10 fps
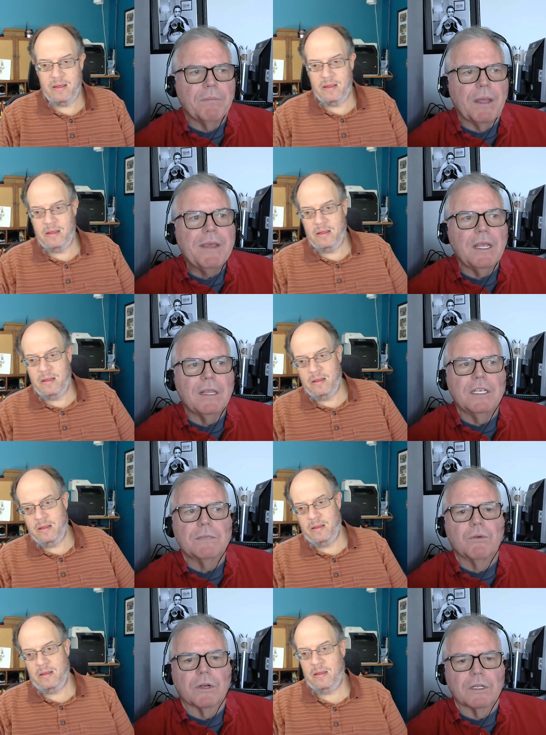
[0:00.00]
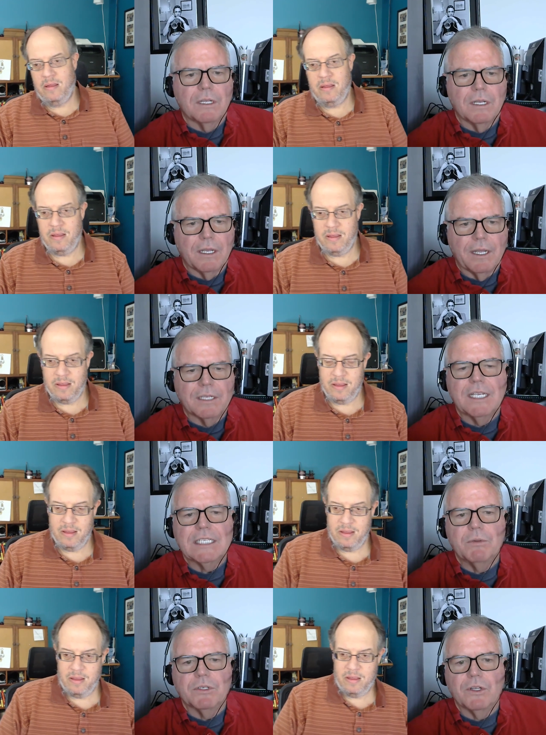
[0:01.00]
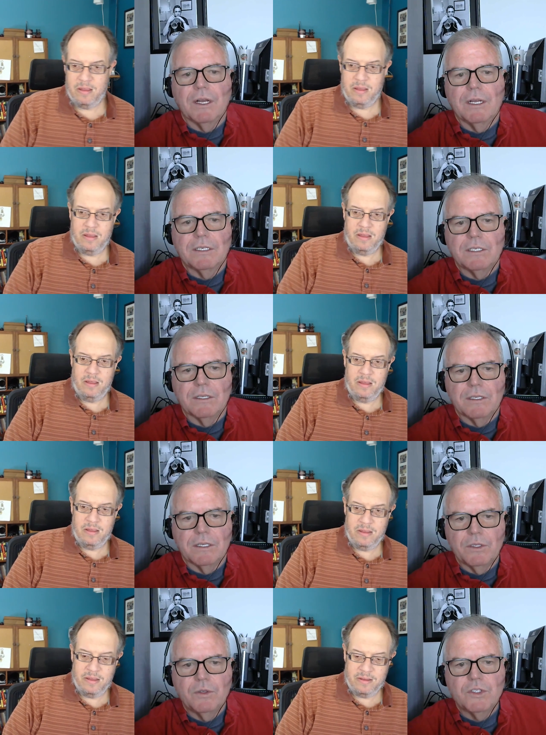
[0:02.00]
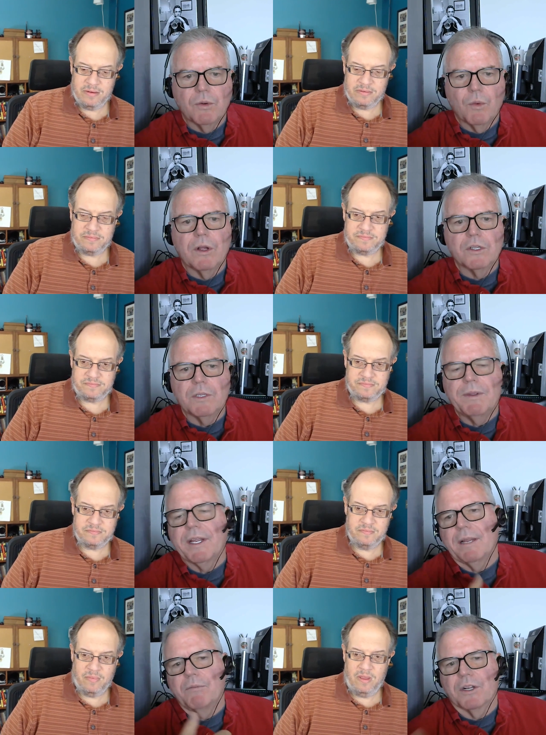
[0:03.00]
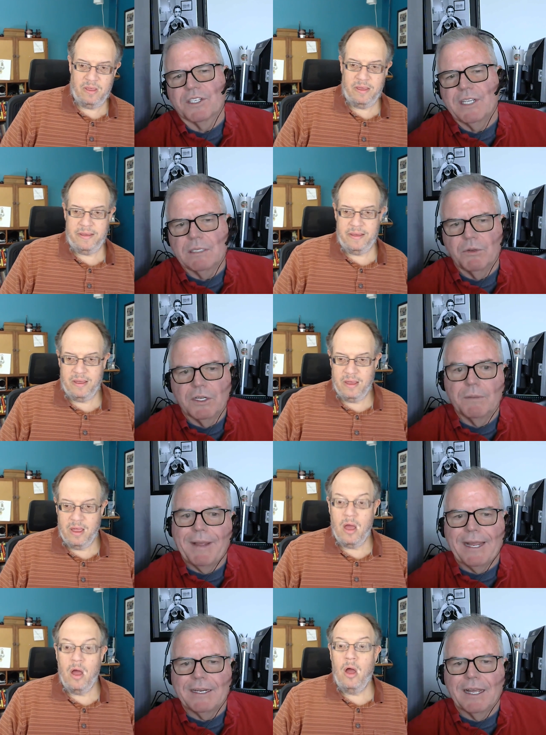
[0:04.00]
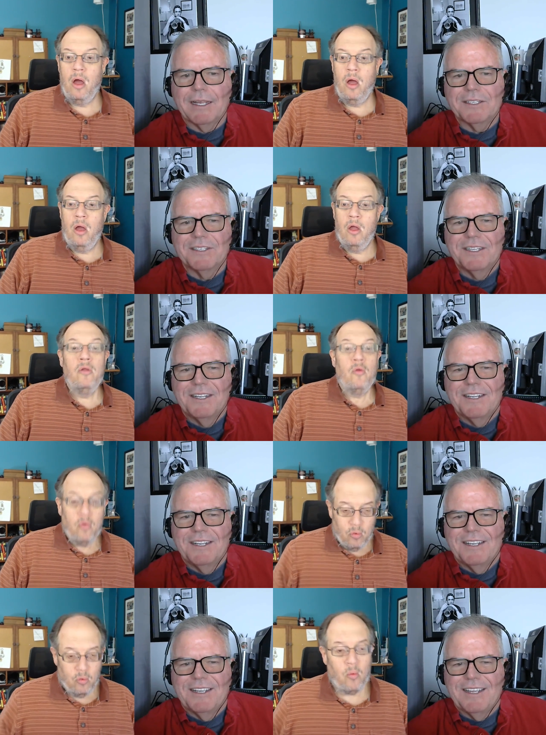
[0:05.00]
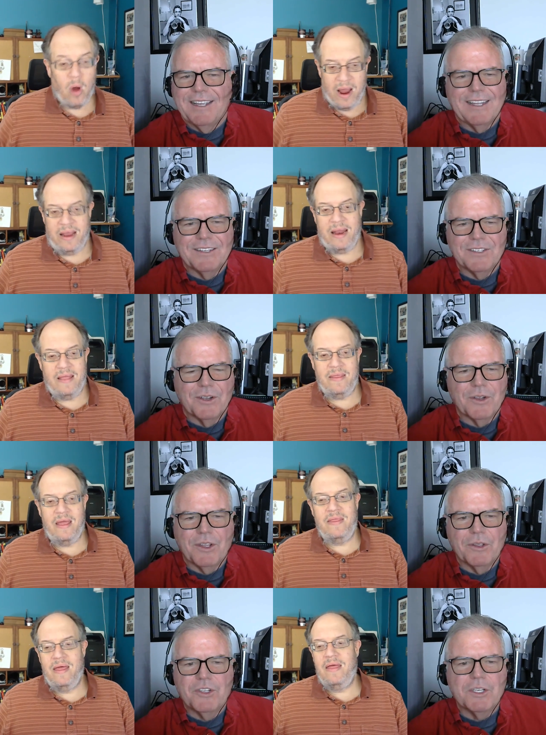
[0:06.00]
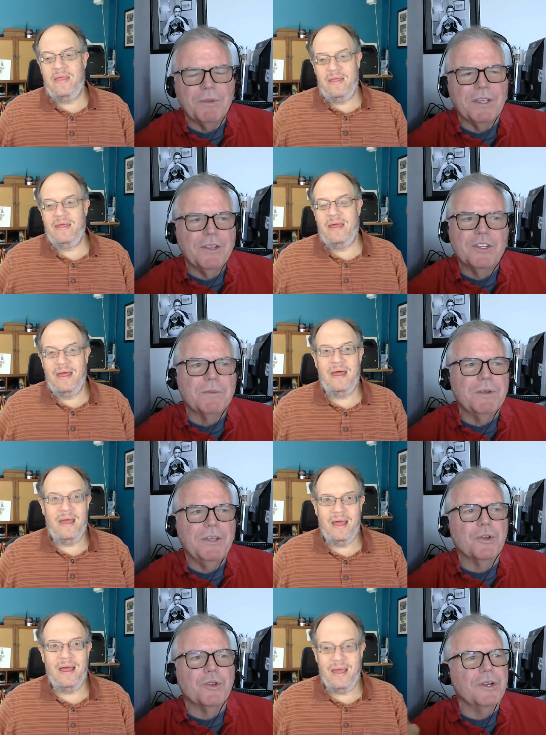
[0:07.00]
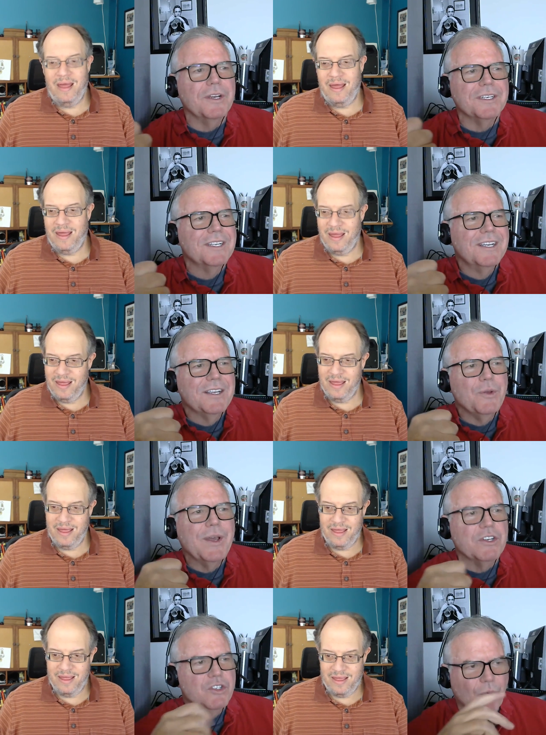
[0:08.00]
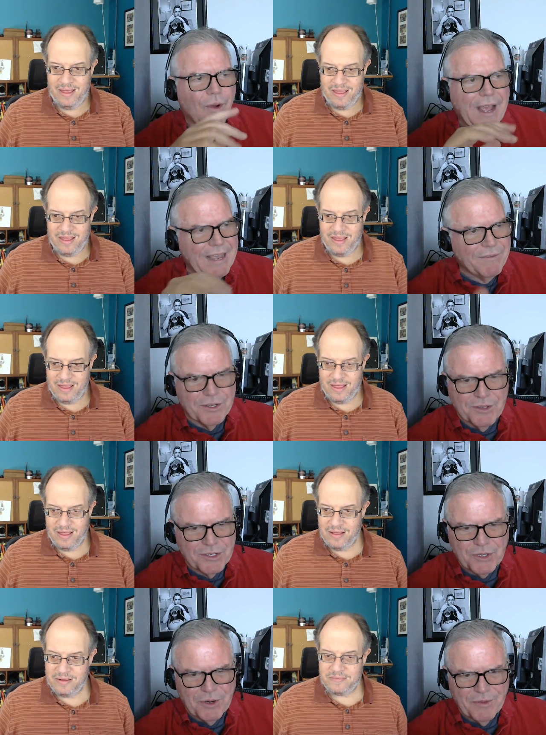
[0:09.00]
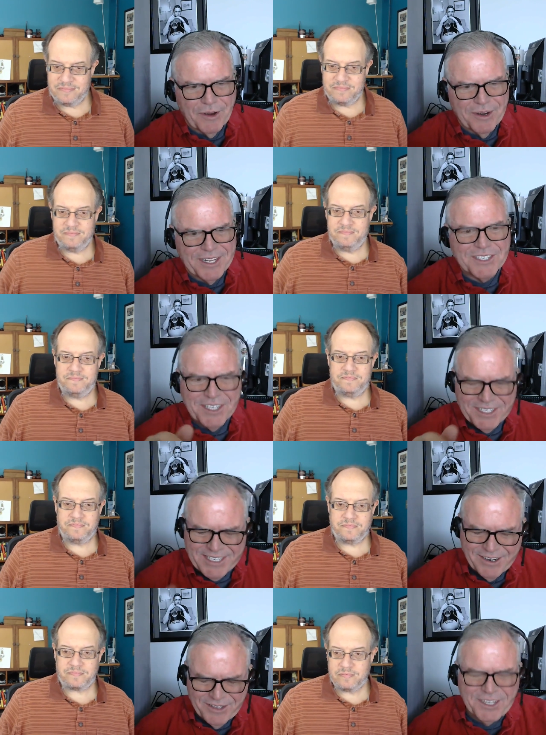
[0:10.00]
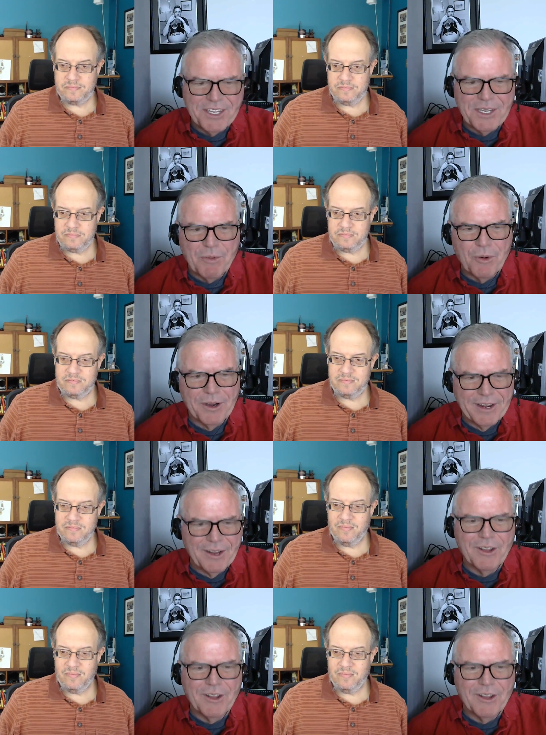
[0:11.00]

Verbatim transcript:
Speaker 1: by making things more uh, accessible to to the user, we're also making it more accessible to the bad guys.
Speaker 2: Right. And so, it, you know, it, it
Speaker 1: used to be it used to be you couldn't you had to drive to the server and sit down at the keyboard and